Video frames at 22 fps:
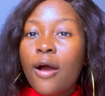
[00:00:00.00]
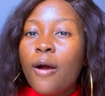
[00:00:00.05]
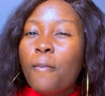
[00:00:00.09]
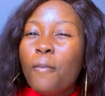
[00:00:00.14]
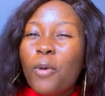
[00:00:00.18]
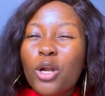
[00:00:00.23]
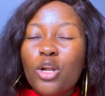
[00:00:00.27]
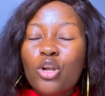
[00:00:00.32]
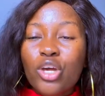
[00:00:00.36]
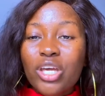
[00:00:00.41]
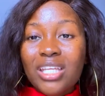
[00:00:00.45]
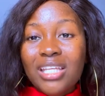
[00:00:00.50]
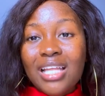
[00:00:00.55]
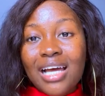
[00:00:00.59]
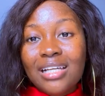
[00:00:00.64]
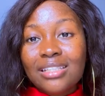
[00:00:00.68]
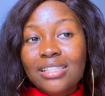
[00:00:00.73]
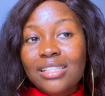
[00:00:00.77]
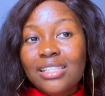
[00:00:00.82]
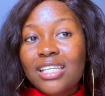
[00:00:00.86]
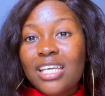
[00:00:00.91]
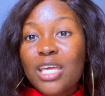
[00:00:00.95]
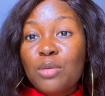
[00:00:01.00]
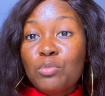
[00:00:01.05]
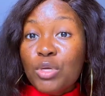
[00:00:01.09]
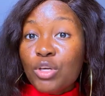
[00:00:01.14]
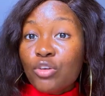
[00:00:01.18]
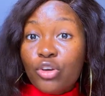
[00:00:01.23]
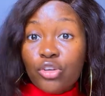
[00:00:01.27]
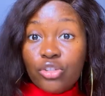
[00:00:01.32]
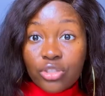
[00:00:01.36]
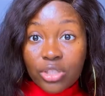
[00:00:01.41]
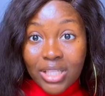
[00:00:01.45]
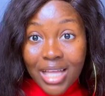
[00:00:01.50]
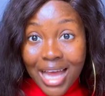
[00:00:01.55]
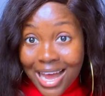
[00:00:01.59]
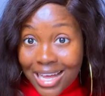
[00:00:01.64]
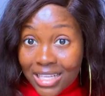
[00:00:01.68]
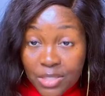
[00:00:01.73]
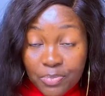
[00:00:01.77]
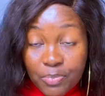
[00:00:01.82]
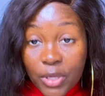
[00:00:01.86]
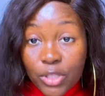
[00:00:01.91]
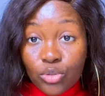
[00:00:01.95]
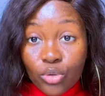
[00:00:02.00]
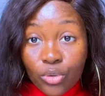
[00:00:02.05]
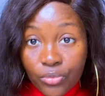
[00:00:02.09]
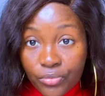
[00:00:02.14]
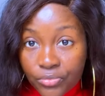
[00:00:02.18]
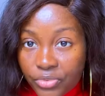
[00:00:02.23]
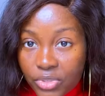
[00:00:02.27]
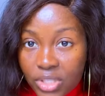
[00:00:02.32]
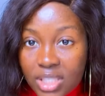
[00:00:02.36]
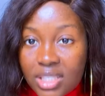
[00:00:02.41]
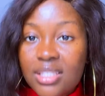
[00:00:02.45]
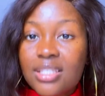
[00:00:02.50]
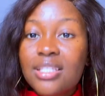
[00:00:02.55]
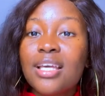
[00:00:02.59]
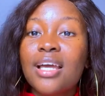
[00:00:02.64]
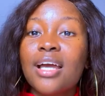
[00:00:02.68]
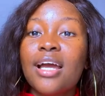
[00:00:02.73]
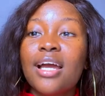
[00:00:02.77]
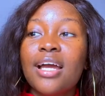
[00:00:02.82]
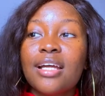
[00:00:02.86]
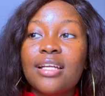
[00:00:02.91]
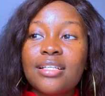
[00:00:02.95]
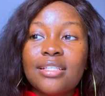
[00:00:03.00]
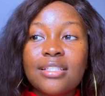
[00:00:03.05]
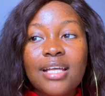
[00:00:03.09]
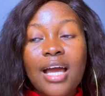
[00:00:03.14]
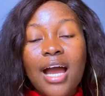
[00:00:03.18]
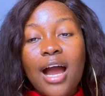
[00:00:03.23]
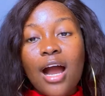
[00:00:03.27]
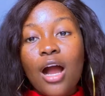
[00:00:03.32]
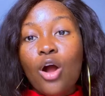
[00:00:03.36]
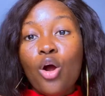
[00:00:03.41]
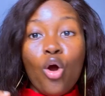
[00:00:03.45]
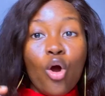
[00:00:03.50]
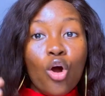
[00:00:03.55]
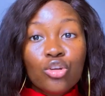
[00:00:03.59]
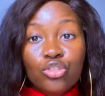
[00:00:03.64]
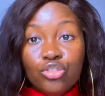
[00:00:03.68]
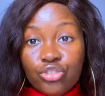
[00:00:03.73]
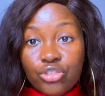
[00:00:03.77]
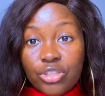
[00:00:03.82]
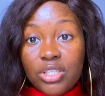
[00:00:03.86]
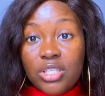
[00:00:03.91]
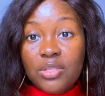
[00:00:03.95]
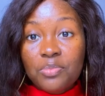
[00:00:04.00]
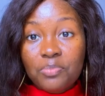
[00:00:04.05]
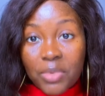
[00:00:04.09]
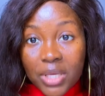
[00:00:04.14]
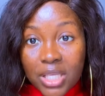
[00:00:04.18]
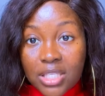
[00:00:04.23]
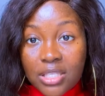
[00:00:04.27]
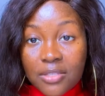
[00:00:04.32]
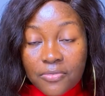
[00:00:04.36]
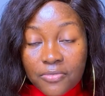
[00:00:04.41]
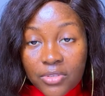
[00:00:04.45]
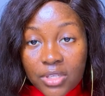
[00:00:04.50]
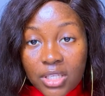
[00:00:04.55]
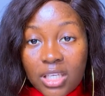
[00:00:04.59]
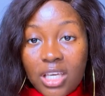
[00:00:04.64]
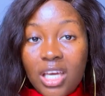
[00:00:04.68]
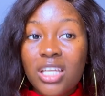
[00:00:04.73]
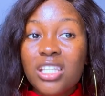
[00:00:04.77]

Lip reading: But looking at the immigration aspect of it, they are country specific.